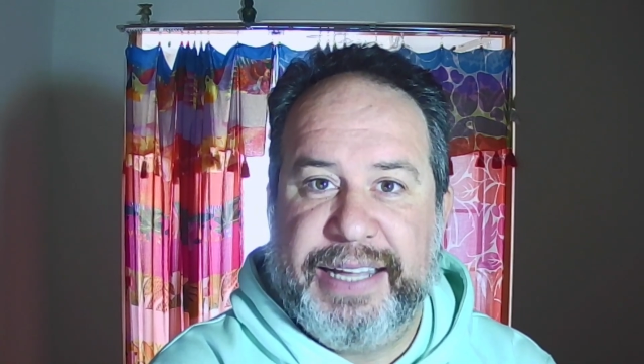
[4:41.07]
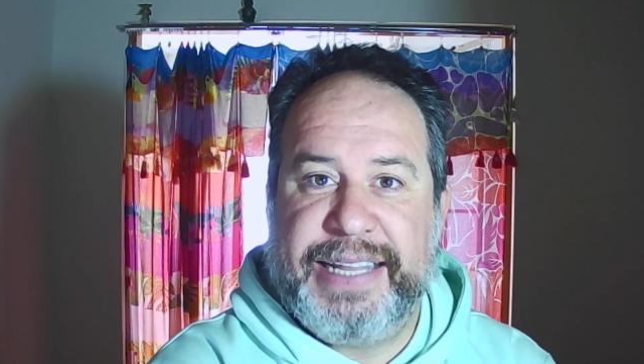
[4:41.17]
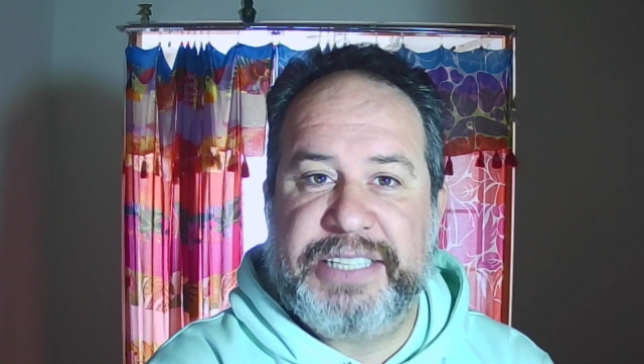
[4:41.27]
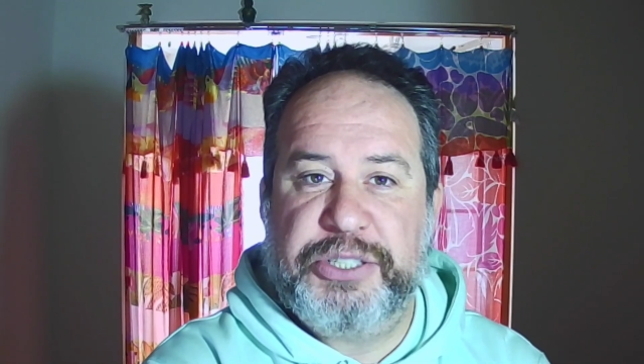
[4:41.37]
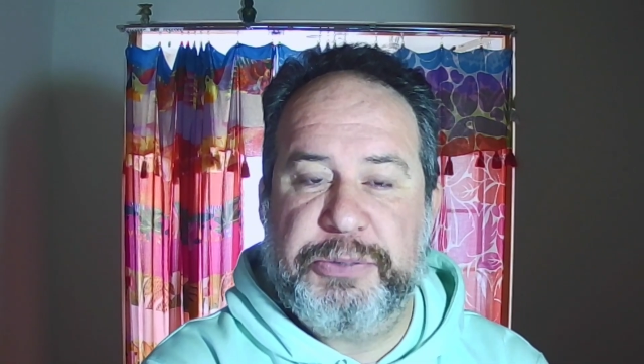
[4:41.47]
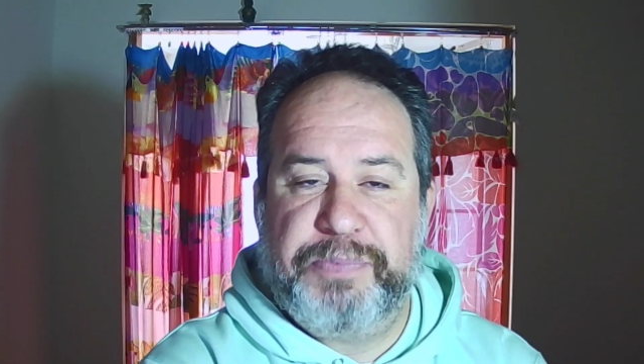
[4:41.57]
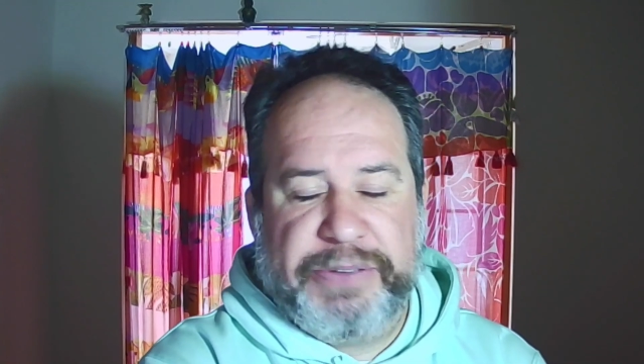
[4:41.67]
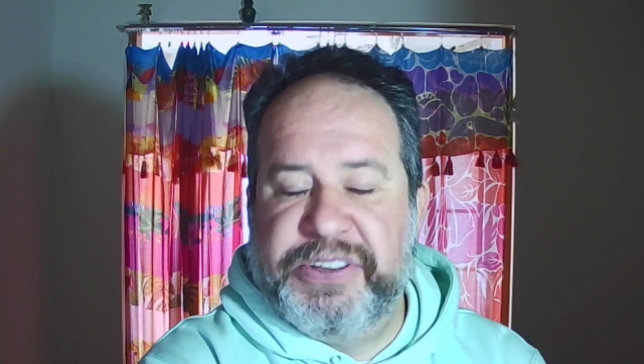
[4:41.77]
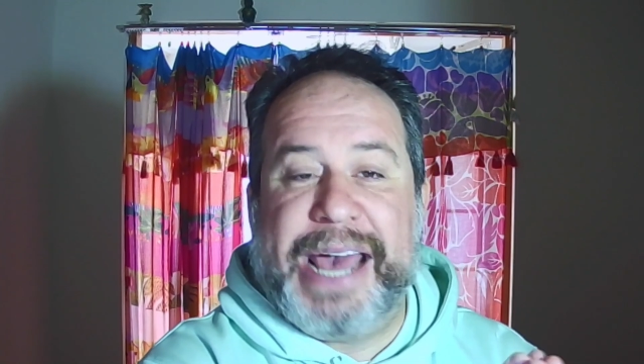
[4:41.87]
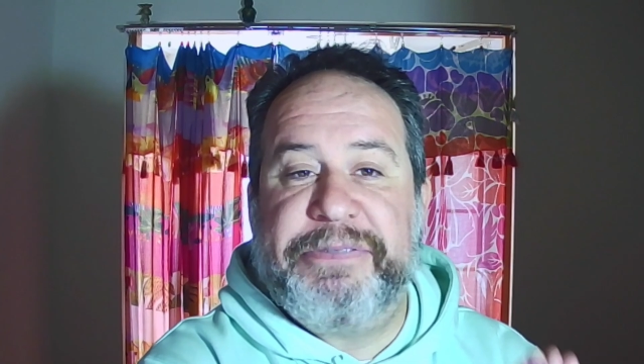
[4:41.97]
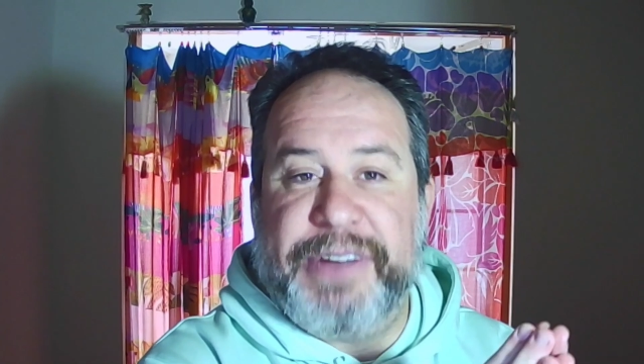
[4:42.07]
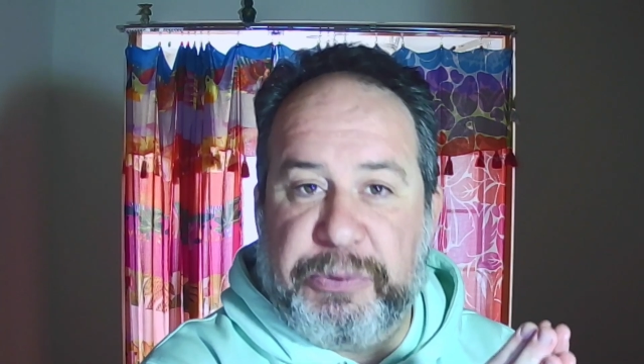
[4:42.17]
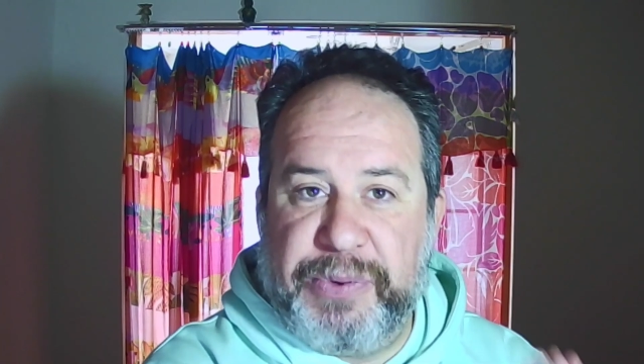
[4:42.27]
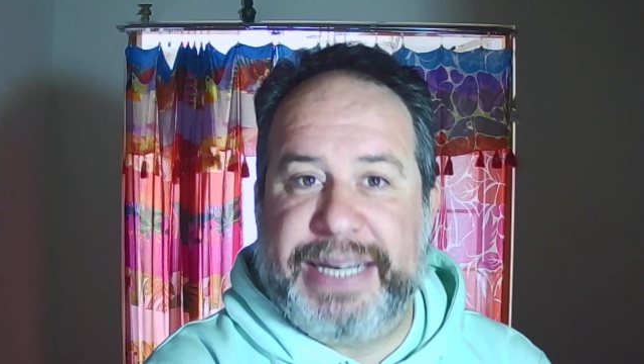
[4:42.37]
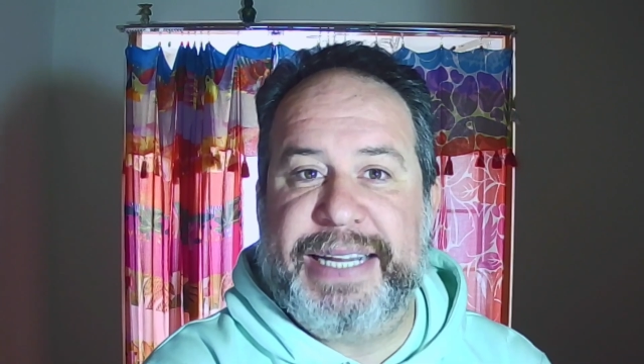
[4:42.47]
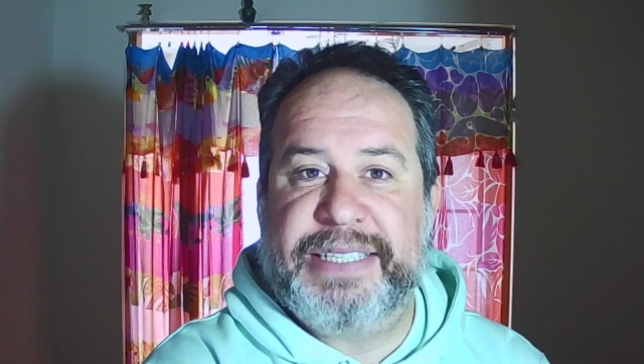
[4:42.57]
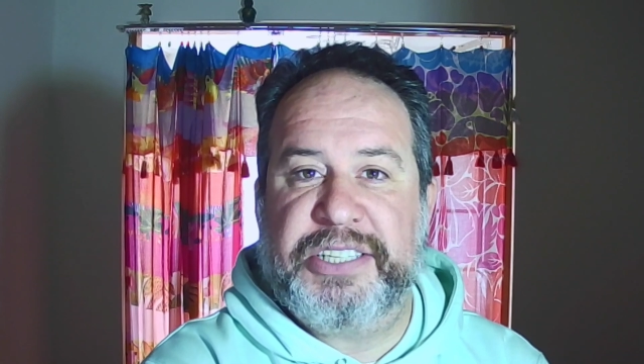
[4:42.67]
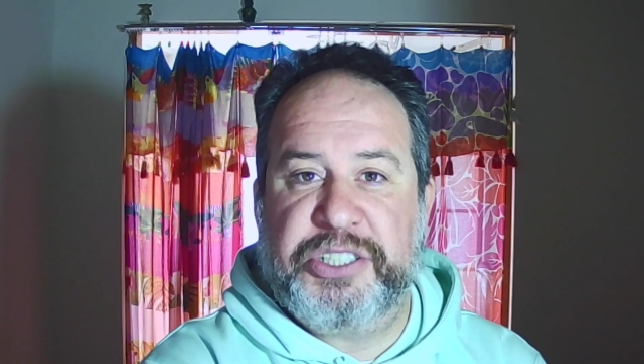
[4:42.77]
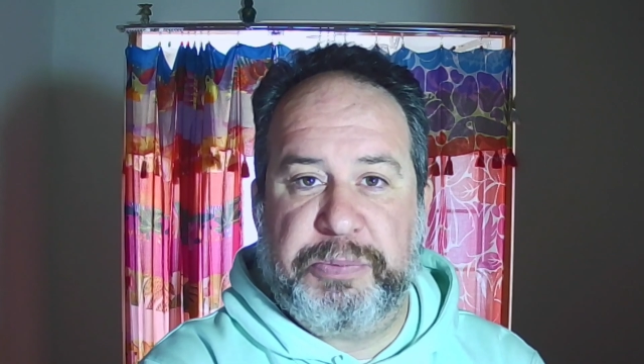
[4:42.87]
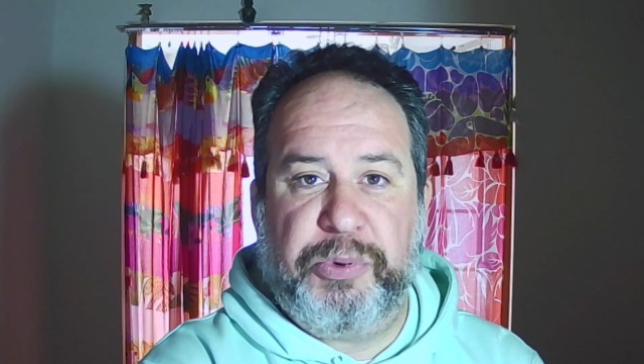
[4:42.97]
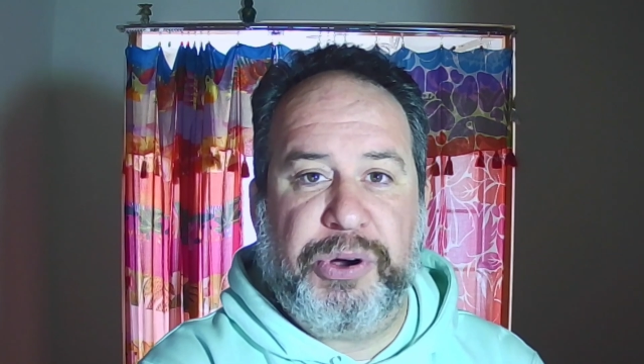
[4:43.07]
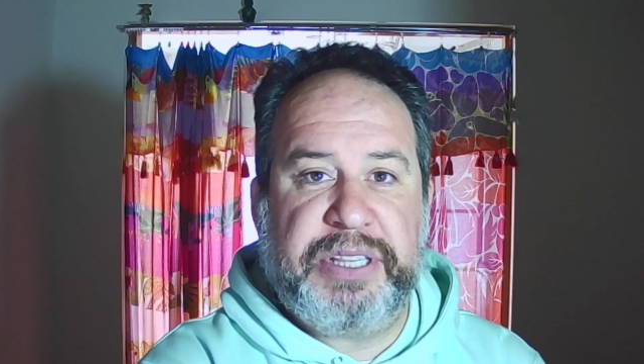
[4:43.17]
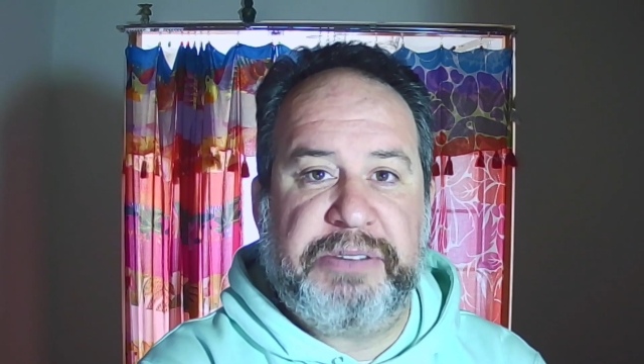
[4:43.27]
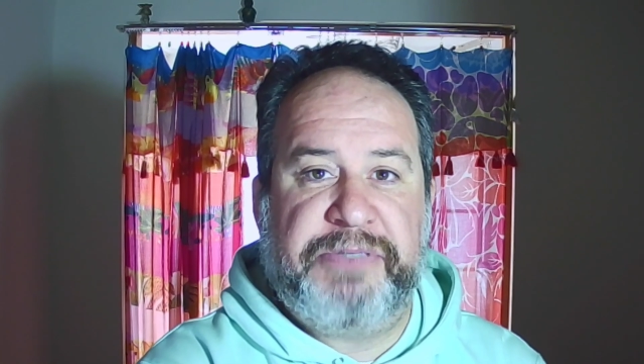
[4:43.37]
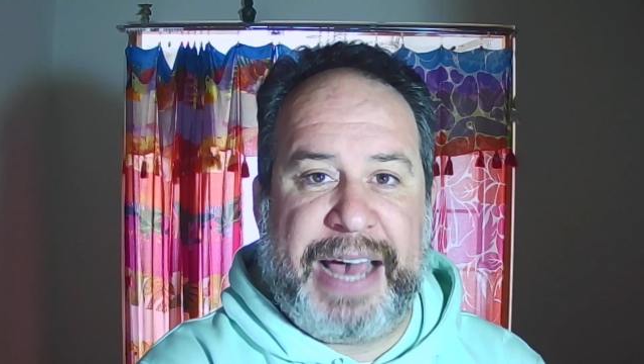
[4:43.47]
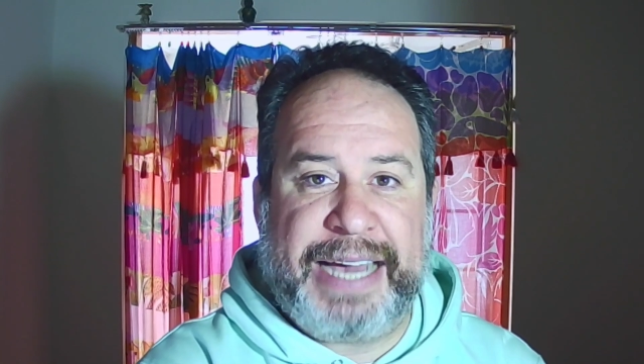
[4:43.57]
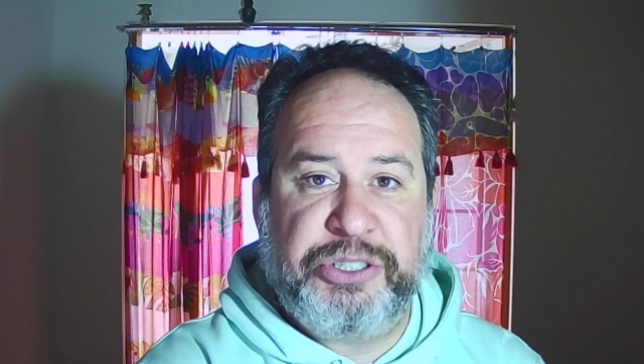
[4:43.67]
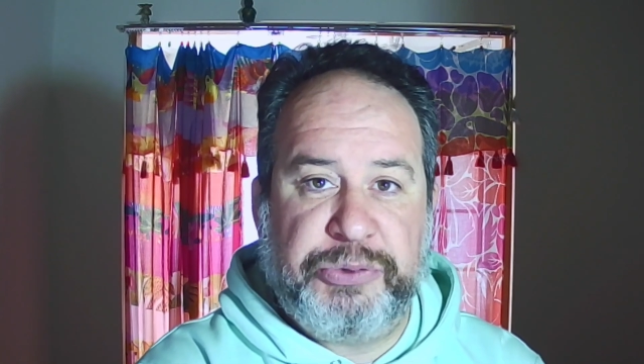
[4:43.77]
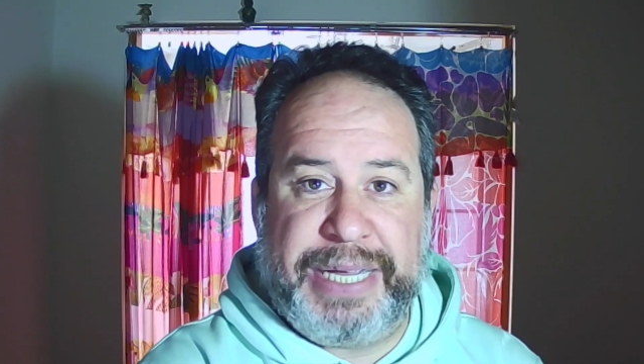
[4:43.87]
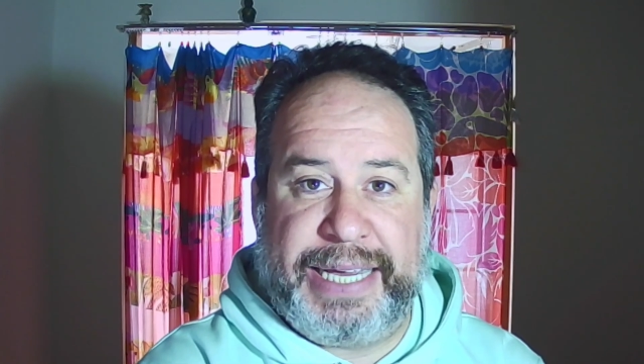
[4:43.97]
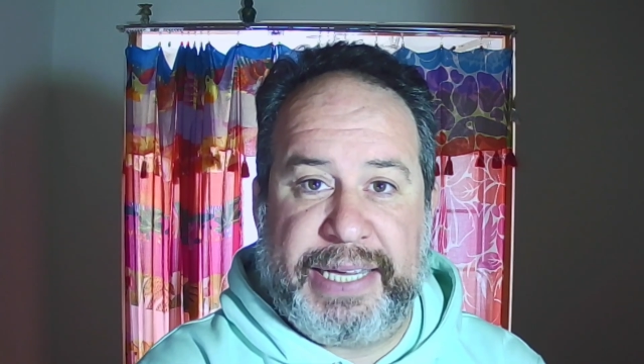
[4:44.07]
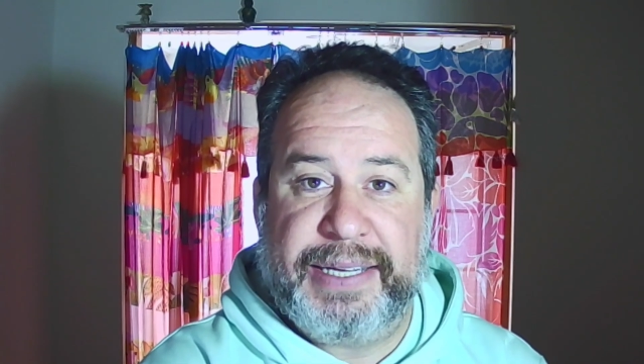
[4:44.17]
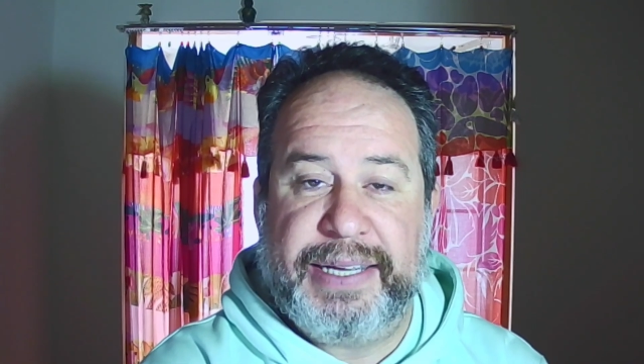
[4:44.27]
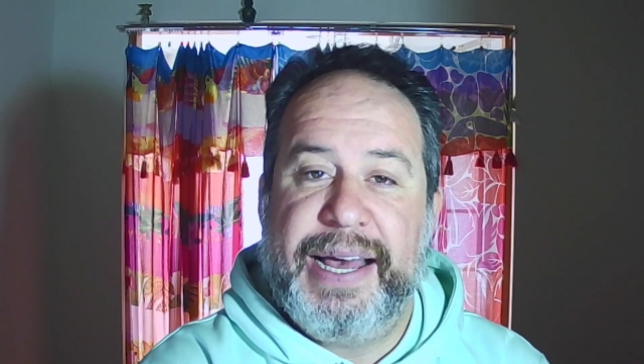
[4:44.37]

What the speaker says: if you can't find a witness to support the fact you need,